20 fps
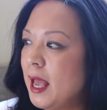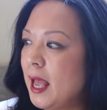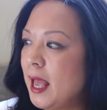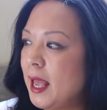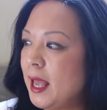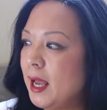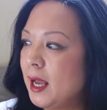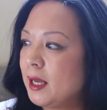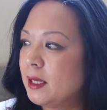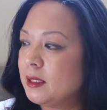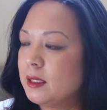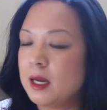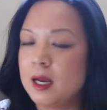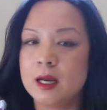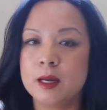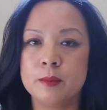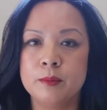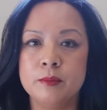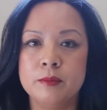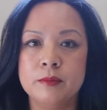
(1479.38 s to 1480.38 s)

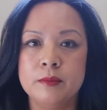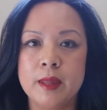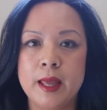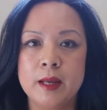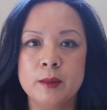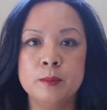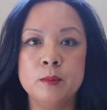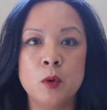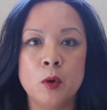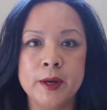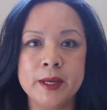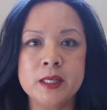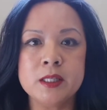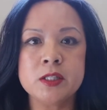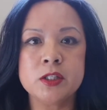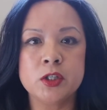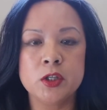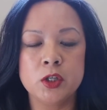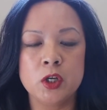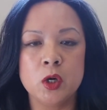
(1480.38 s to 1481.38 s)
and
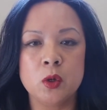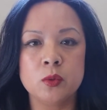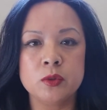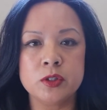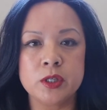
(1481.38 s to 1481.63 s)
moist, you know,